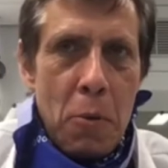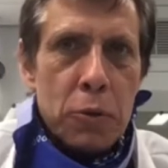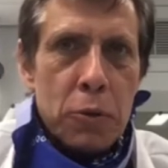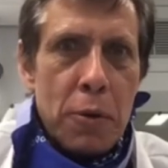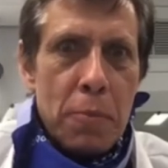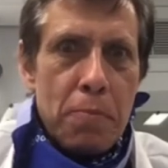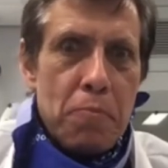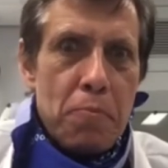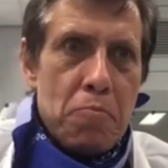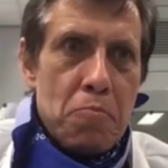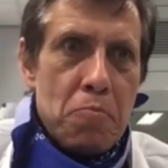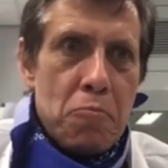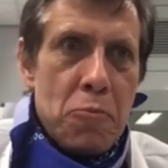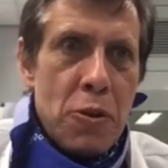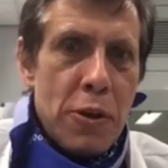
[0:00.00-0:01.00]
mold
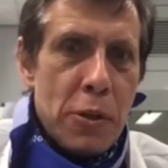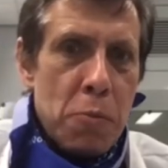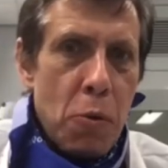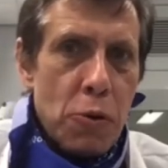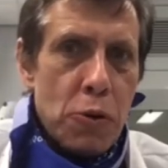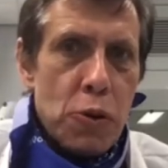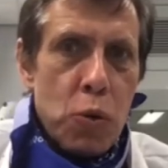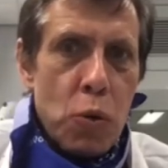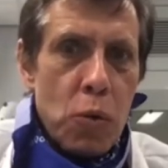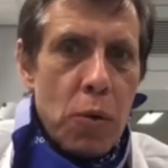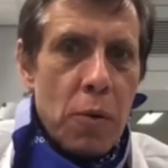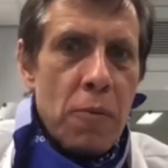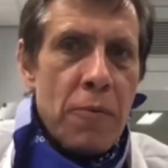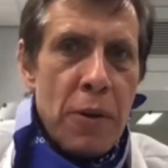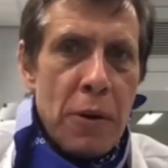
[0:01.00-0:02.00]
responds to
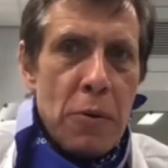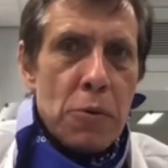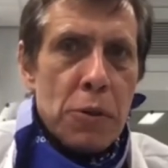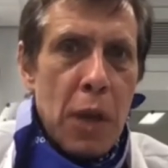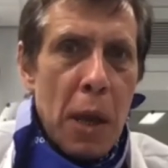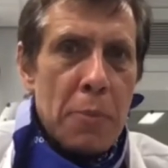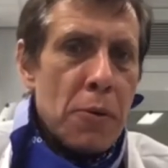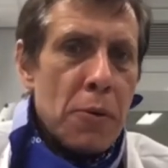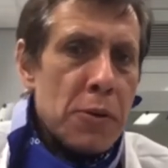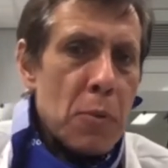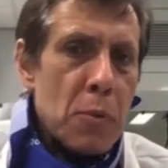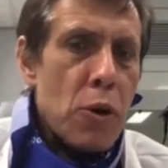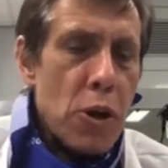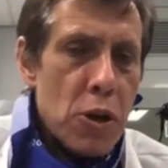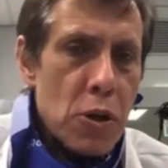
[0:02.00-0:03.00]
various types of
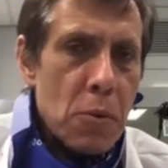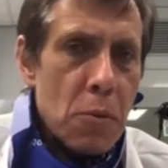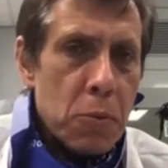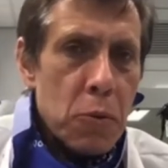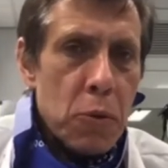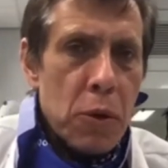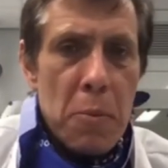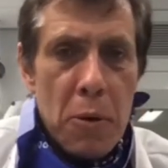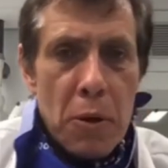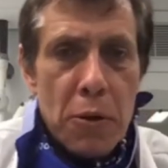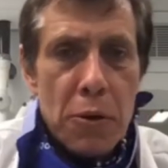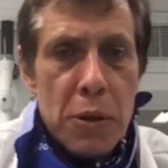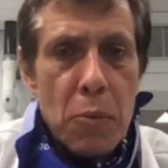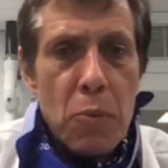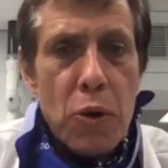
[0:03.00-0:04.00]
stimulation, to chemical
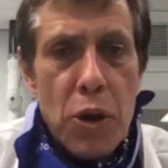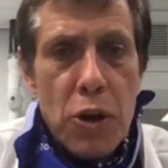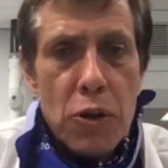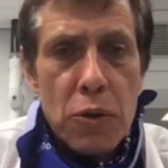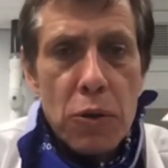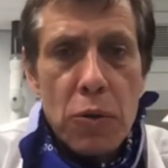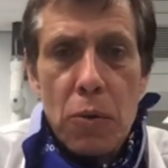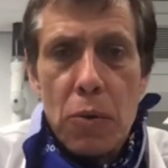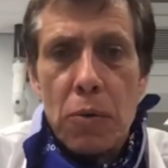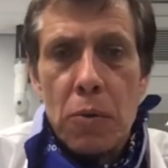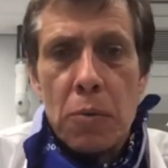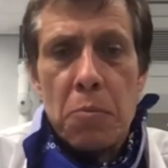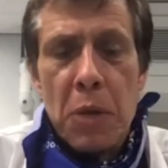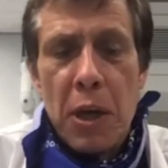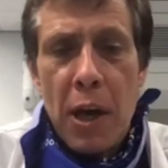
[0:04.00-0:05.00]
stimulation, to
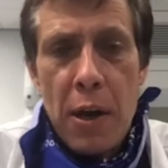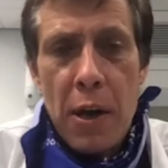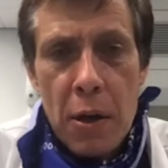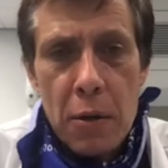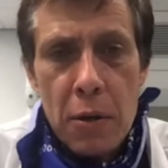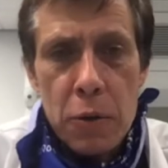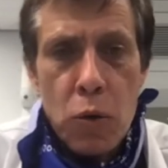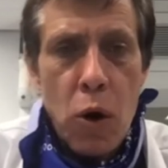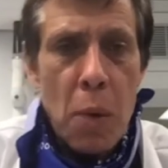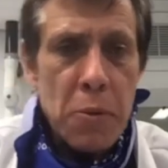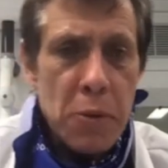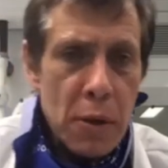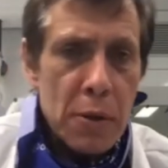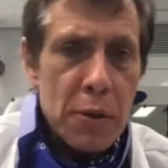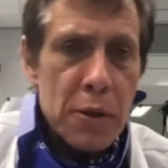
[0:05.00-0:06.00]
mechanical, to
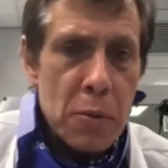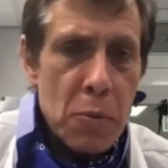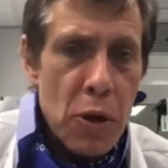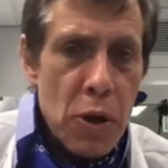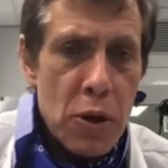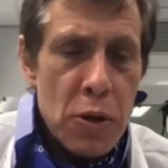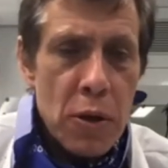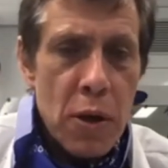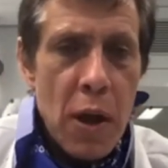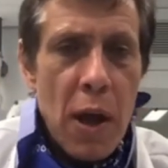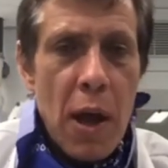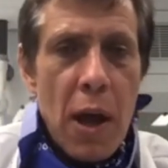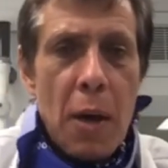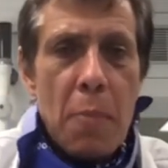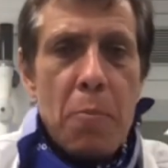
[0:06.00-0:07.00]
optical stimulation,
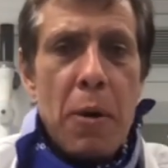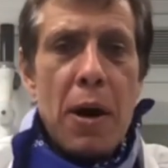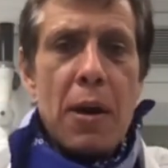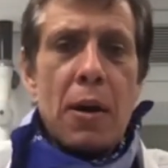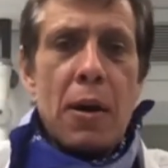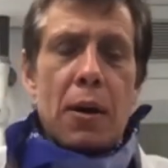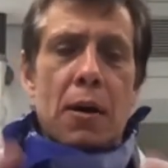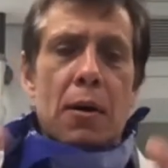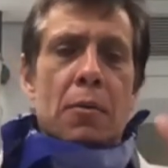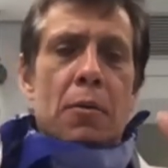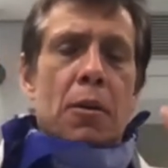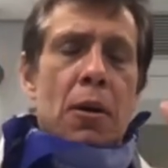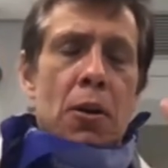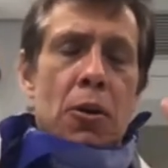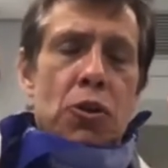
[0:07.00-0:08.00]
by
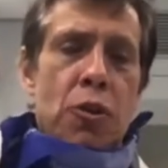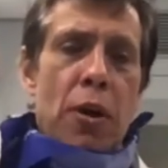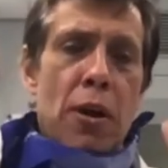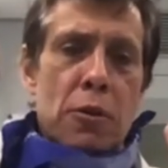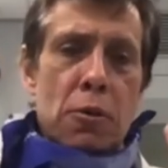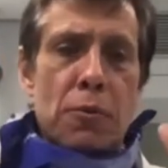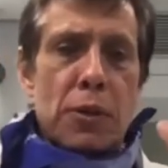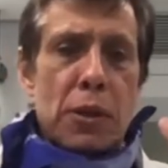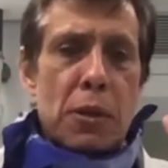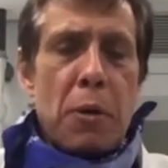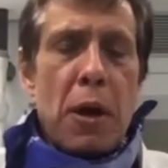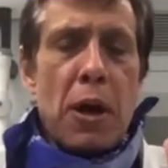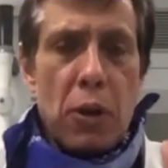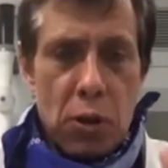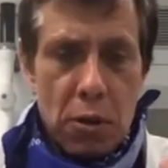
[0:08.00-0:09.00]
trains of the
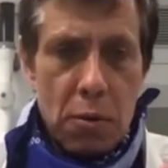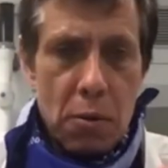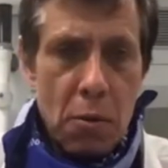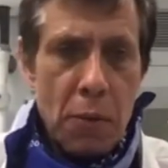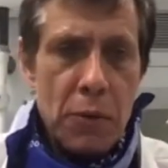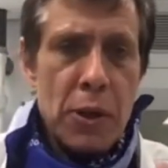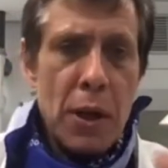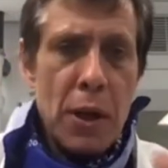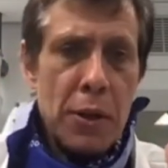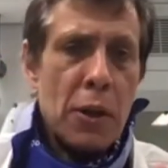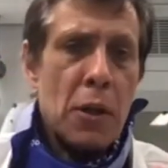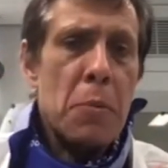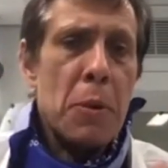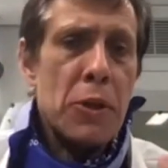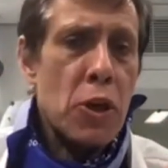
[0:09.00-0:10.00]
spikes of the
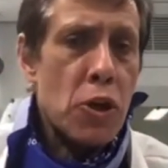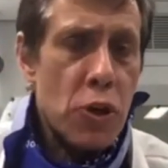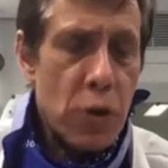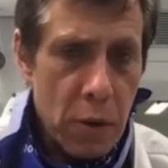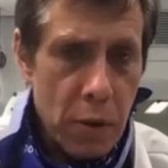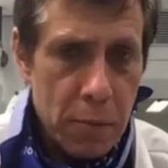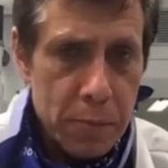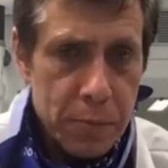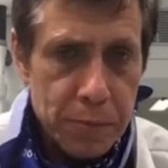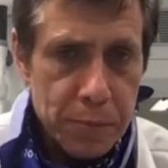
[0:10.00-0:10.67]
electrical potential.